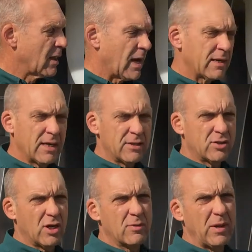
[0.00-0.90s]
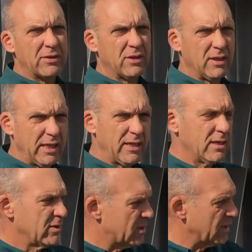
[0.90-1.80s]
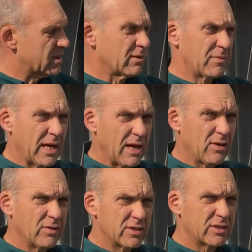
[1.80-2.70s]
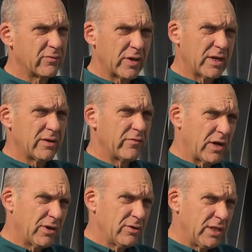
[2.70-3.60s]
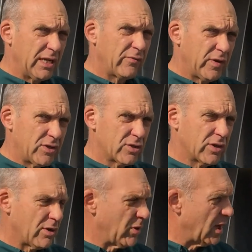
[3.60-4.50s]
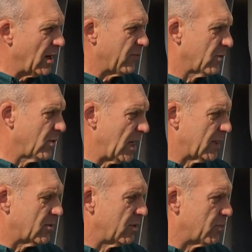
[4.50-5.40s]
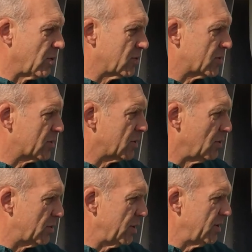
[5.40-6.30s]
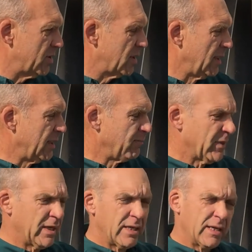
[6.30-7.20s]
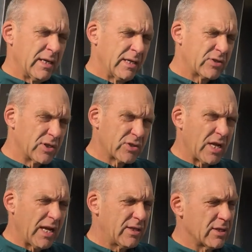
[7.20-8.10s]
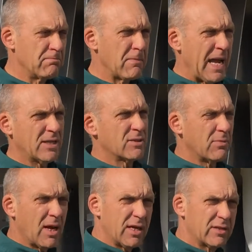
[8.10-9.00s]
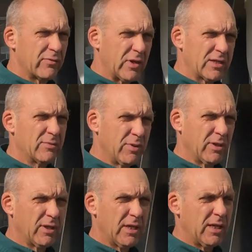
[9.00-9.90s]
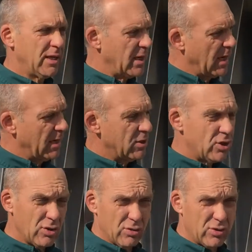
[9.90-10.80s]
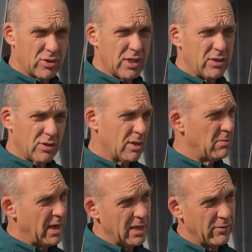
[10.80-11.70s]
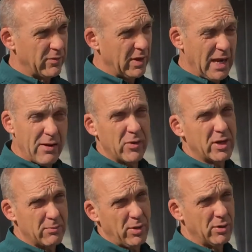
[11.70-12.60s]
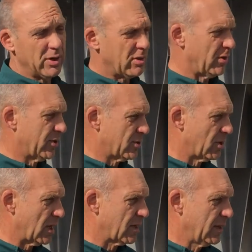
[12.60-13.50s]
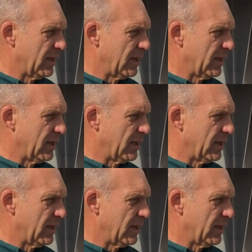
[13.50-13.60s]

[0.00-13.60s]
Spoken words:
I'd like to talk about the link system now. This is a very unique feature that we offer at GreenPro Solutions. It's designed to maximize the flexibility and use that you can make of every component on the truck.